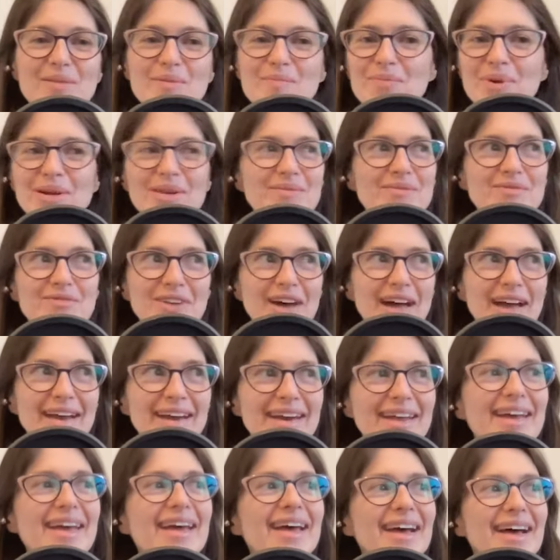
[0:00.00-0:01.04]
but fine.
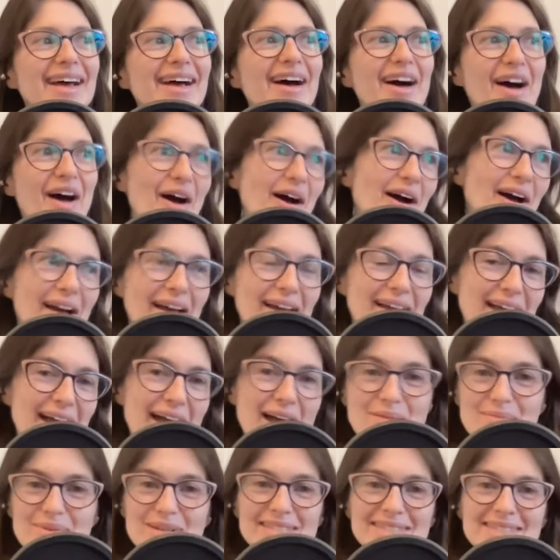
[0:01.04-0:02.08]
Making the shirts.
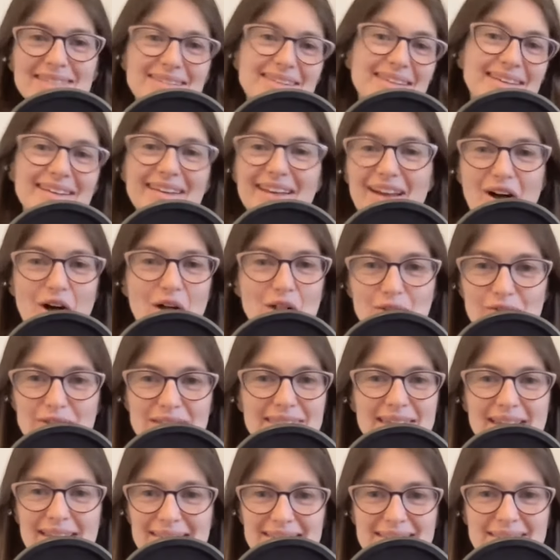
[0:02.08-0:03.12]
I'm gonna see, like all of a
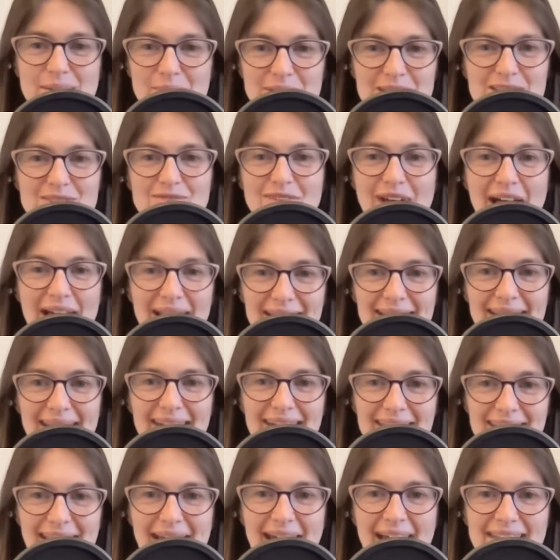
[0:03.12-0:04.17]
sudden somebody's
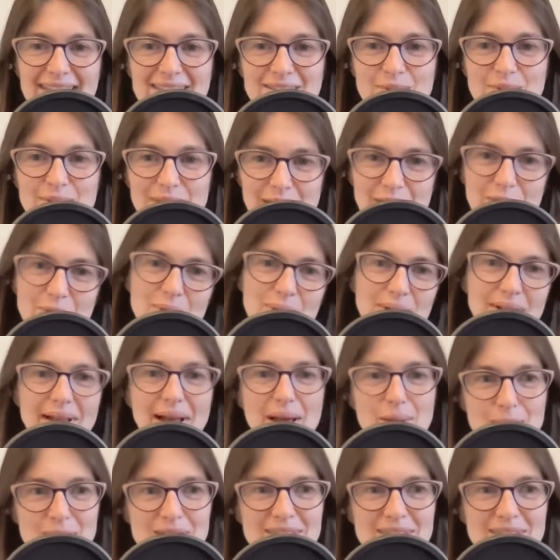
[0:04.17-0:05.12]
validated that, so it's like cool. I'm a